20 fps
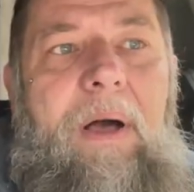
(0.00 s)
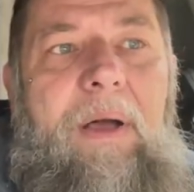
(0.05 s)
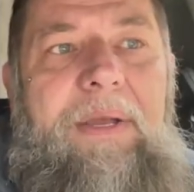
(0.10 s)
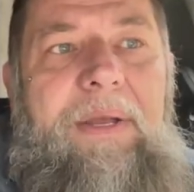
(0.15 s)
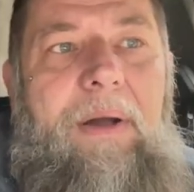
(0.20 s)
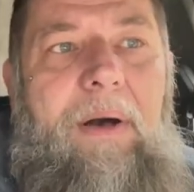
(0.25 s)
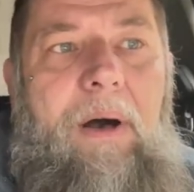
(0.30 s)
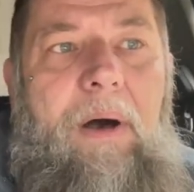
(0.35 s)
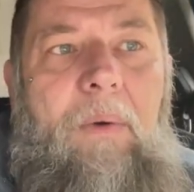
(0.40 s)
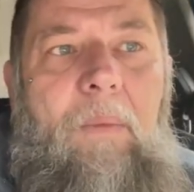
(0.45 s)

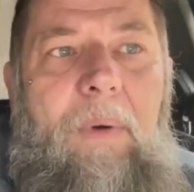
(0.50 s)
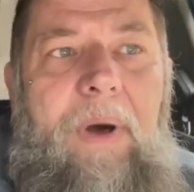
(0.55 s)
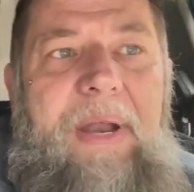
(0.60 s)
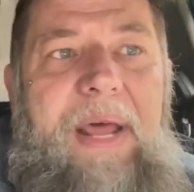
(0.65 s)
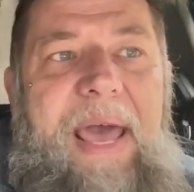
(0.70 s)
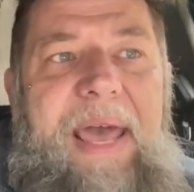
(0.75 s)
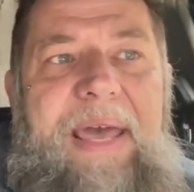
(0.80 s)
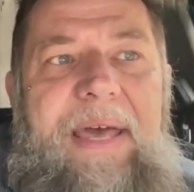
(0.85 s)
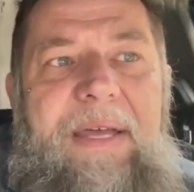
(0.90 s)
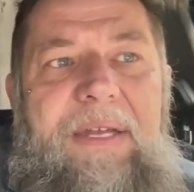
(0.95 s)
You know, on
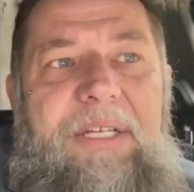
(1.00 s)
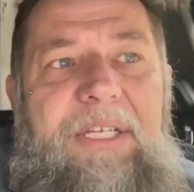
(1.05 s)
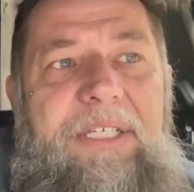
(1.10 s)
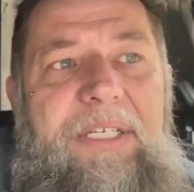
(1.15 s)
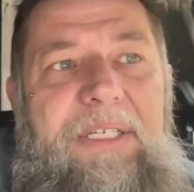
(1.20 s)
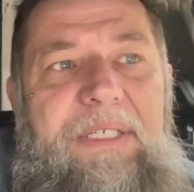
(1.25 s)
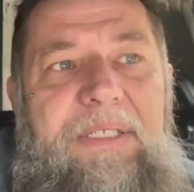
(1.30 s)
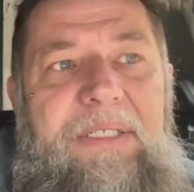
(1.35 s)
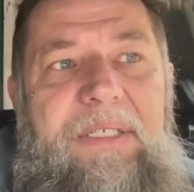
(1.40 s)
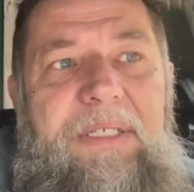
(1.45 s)
one
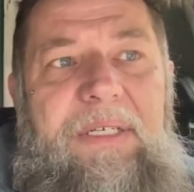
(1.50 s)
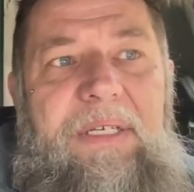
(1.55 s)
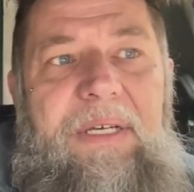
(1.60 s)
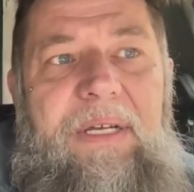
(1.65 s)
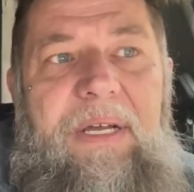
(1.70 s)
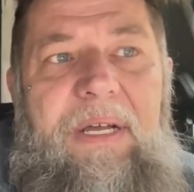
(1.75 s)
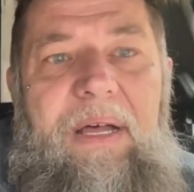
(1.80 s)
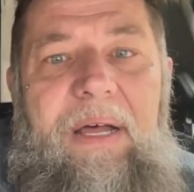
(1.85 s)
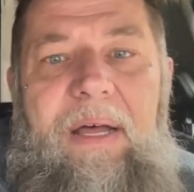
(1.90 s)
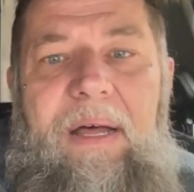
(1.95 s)
hand,
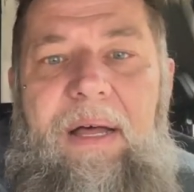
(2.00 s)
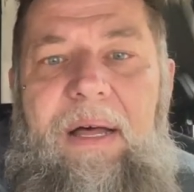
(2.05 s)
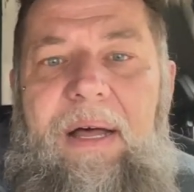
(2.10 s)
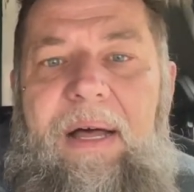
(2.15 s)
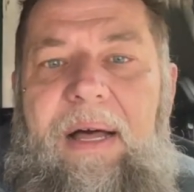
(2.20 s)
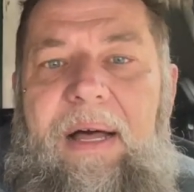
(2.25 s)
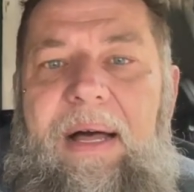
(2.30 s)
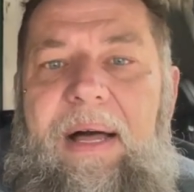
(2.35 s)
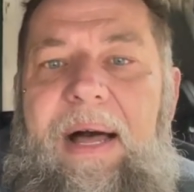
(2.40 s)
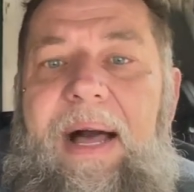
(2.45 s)

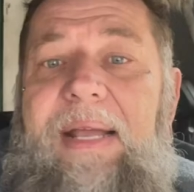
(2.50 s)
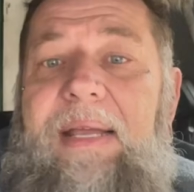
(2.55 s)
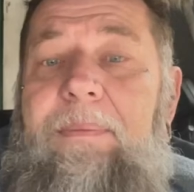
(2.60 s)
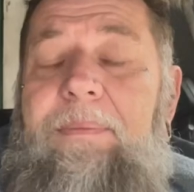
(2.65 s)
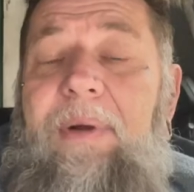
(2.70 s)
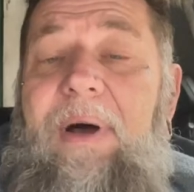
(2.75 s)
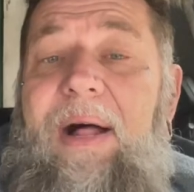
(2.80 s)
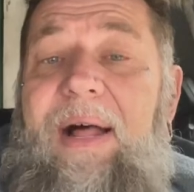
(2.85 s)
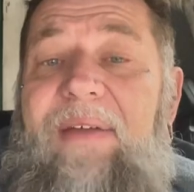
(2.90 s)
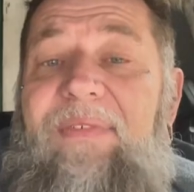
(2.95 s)
I
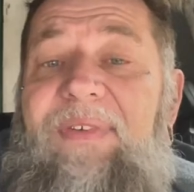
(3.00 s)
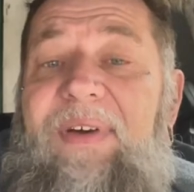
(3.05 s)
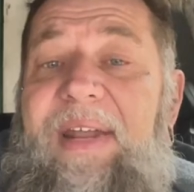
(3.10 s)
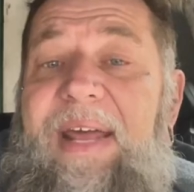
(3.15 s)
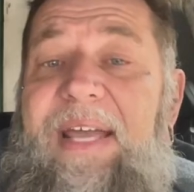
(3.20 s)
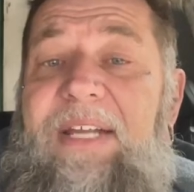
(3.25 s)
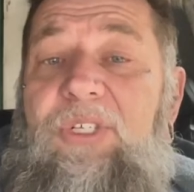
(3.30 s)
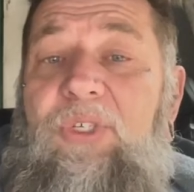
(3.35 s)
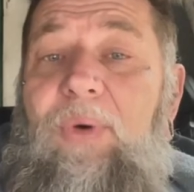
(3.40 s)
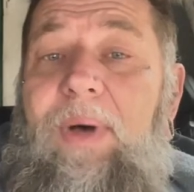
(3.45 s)
could probably
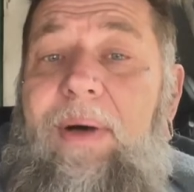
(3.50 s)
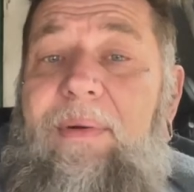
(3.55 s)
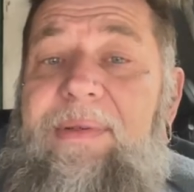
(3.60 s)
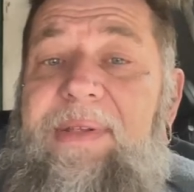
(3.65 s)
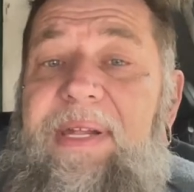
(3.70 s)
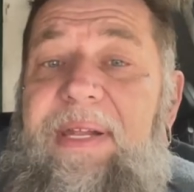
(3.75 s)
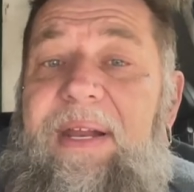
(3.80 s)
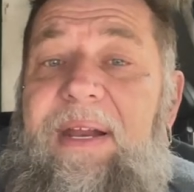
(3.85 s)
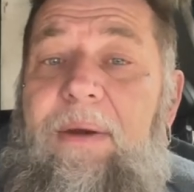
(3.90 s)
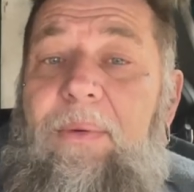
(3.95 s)
fit
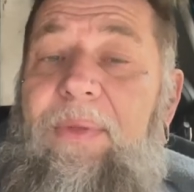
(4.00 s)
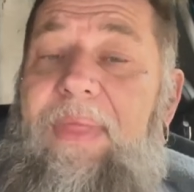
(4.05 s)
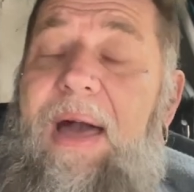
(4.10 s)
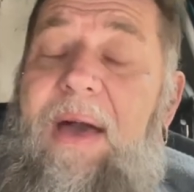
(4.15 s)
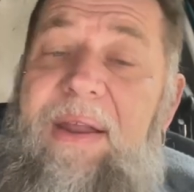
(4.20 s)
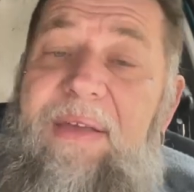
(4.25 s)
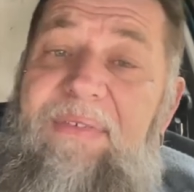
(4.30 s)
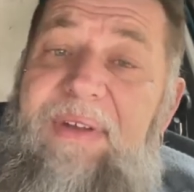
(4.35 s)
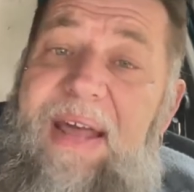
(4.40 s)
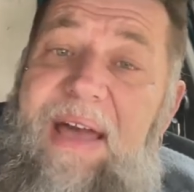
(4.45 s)
812s in here
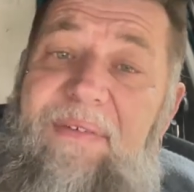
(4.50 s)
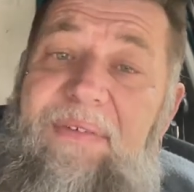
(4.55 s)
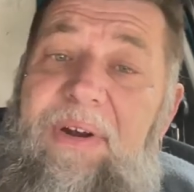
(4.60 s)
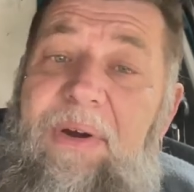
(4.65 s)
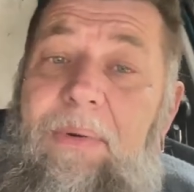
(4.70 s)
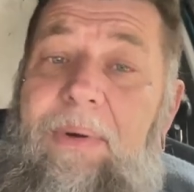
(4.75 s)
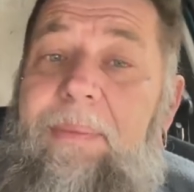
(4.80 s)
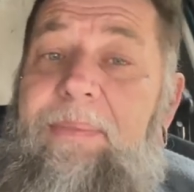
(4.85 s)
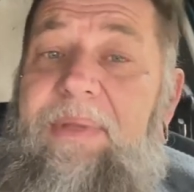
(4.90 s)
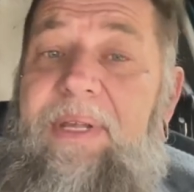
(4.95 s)
without even having
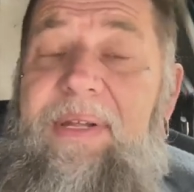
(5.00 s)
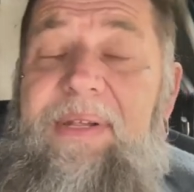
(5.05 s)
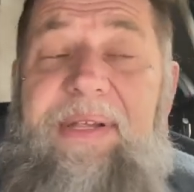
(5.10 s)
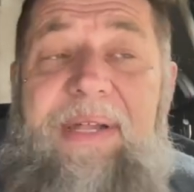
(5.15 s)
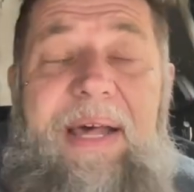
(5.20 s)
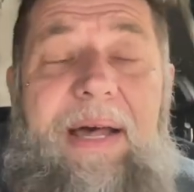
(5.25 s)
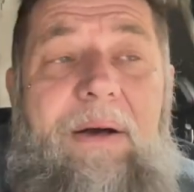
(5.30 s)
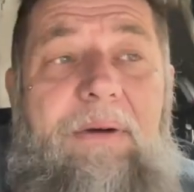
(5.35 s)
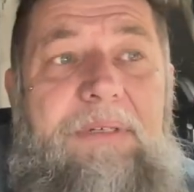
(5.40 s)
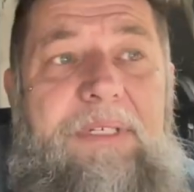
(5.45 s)
to rip
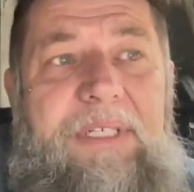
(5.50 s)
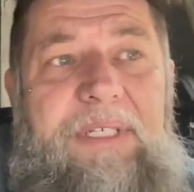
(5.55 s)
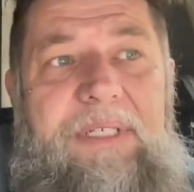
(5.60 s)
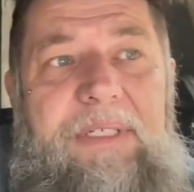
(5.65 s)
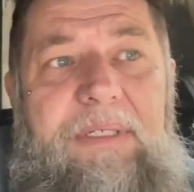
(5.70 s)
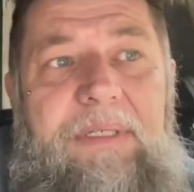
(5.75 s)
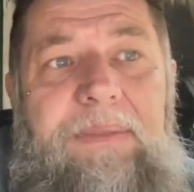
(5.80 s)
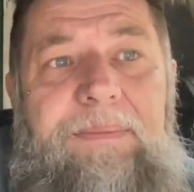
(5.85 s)
this out.